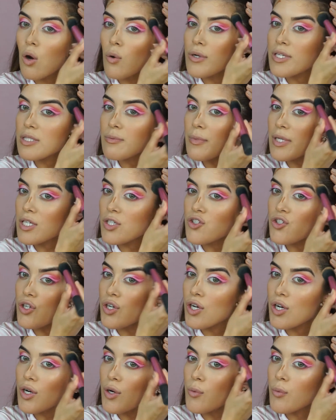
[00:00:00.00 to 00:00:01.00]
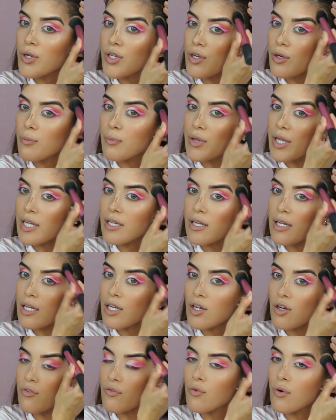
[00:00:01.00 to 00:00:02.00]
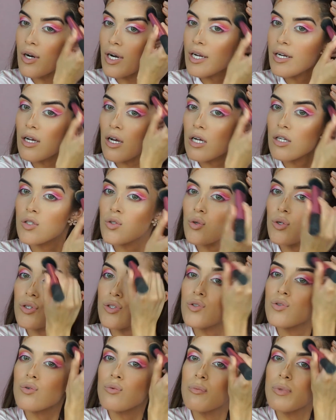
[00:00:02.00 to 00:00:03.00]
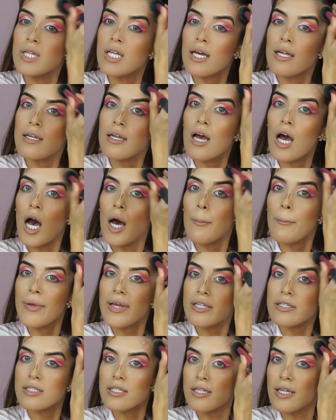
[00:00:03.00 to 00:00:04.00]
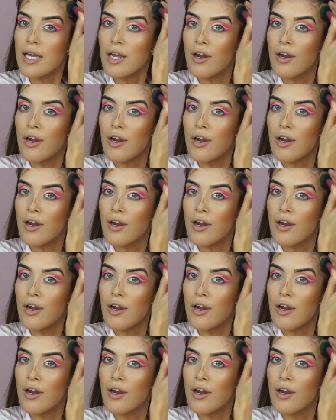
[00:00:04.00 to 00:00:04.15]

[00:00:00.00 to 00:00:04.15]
always make sure when you're blending your forehead contour to blend up into the